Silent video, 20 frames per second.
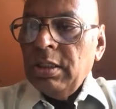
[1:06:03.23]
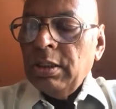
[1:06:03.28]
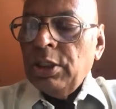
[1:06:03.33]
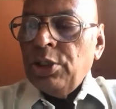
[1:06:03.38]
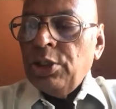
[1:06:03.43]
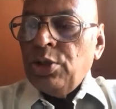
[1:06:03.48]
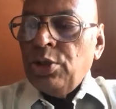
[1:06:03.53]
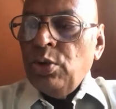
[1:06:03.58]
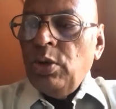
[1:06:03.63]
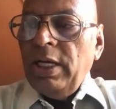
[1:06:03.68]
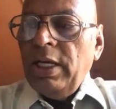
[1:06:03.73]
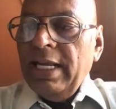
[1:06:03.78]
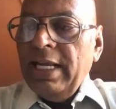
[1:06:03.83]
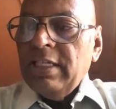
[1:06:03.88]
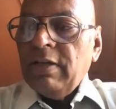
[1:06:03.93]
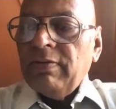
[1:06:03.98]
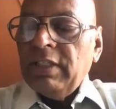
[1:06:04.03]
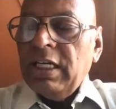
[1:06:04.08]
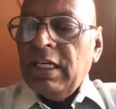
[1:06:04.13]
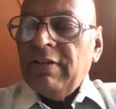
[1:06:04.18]
the 2
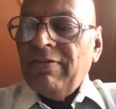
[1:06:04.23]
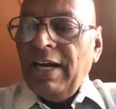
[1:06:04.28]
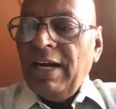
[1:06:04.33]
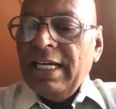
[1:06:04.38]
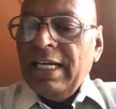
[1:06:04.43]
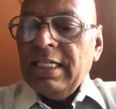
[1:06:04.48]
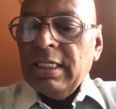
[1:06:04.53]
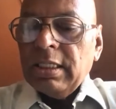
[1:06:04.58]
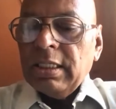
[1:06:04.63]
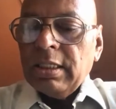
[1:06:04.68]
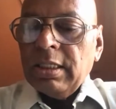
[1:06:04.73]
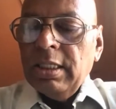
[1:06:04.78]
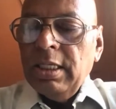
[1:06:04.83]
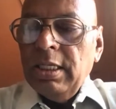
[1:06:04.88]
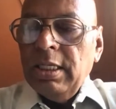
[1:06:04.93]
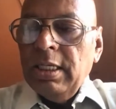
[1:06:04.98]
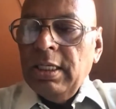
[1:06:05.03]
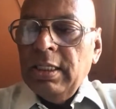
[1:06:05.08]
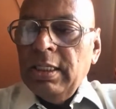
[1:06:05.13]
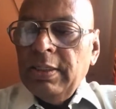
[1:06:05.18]
legs of the divider.
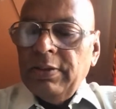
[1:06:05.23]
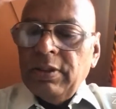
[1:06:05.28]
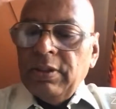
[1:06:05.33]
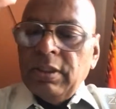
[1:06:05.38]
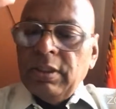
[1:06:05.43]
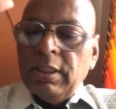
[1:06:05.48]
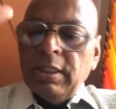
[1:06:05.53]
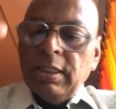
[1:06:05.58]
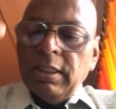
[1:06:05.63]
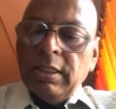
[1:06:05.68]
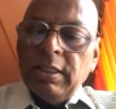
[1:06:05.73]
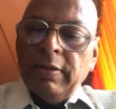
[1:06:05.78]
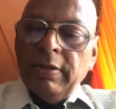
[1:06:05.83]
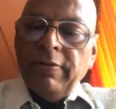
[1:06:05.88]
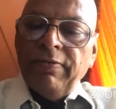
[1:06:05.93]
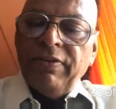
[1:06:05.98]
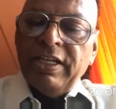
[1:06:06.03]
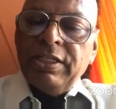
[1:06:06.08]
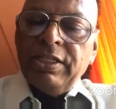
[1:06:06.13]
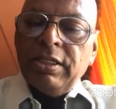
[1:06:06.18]
The
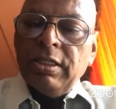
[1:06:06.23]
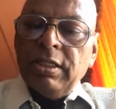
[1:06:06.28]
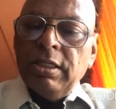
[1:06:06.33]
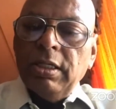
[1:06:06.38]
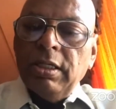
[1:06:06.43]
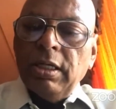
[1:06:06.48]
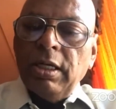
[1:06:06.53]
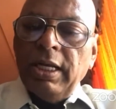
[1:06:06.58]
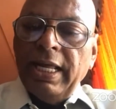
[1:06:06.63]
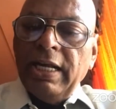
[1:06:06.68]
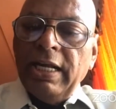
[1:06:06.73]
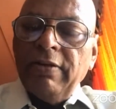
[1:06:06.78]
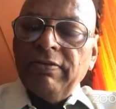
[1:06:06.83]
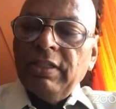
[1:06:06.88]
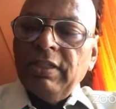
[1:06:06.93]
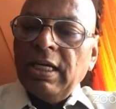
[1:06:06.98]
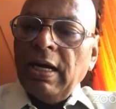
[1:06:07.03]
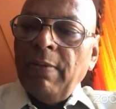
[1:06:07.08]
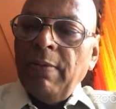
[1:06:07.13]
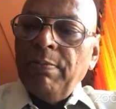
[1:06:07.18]
fixed leg of
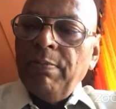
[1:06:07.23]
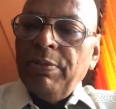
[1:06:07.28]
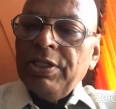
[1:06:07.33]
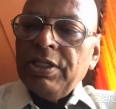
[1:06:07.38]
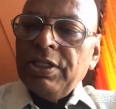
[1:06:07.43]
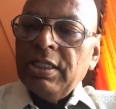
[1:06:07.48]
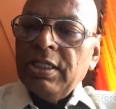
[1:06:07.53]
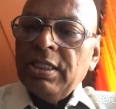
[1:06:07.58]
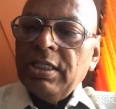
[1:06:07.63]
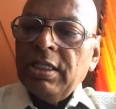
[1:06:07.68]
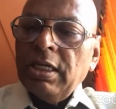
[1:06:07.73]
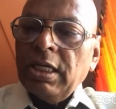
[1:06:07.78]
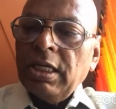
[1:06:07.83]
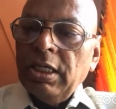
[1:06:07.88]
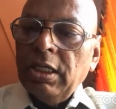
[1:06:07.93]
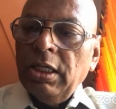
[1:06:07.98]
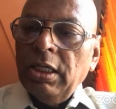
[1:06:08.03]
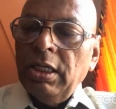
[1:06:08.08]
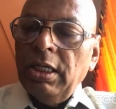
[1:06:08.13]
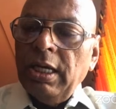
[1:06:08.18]
the compass is the
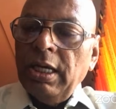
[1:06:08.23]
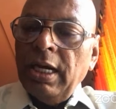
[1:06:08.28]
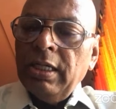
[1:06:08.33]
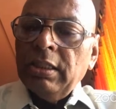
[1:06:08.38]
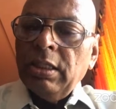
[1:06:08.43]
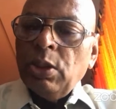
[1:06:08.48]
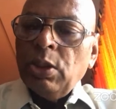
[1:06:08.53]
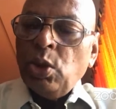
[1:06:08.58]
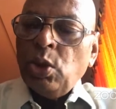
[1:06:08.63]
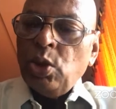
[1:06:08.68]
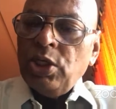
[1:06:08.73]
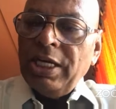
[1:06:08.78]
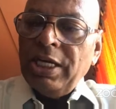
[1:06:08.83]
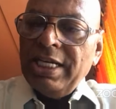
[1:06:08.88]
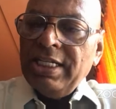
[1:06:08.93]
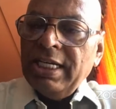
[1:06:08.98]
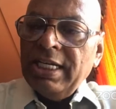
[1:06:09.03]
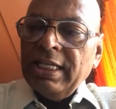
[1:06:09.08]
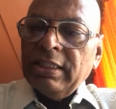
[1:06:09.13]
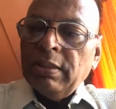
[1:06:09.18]
girl, and the
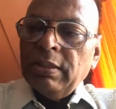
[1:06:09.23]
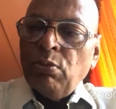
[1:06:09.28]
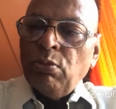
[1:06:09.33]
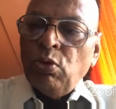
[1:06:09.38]
rotating